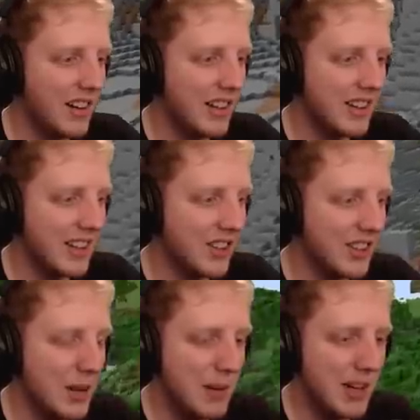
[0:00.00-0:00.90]
Anything
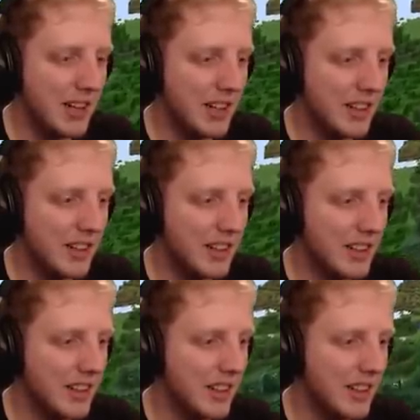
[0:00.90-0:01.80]
else nearby?
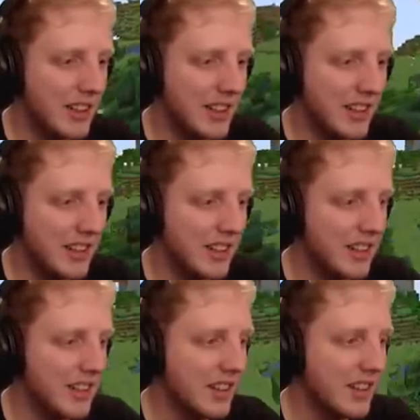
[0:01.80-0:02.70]
Anything?
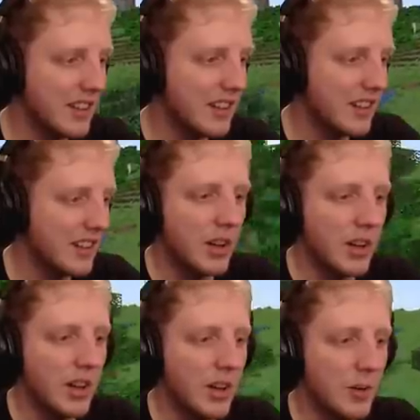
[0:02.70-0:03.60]

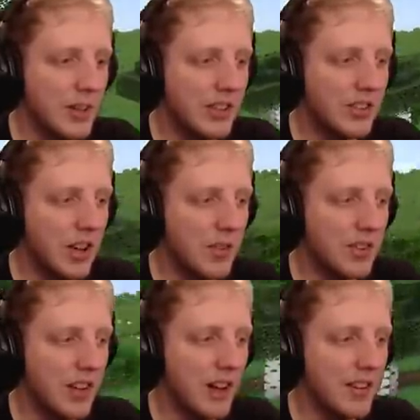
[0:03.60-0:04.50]
We need
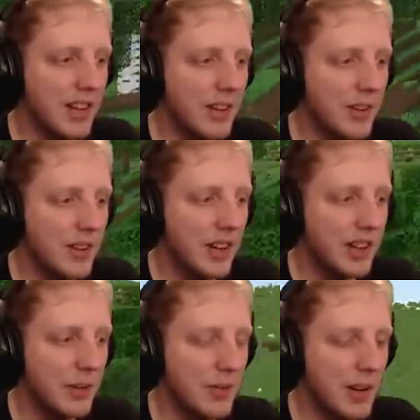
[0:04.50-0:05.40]
surface lava now. I
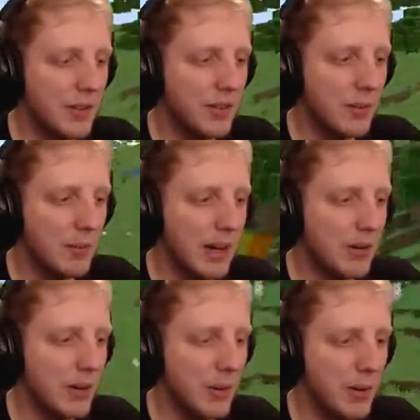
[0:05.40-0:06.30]
think we found some
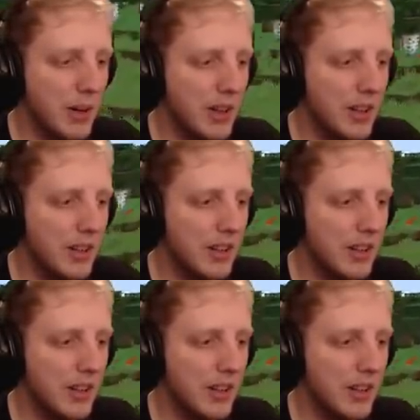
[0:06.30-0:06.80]
back where we were.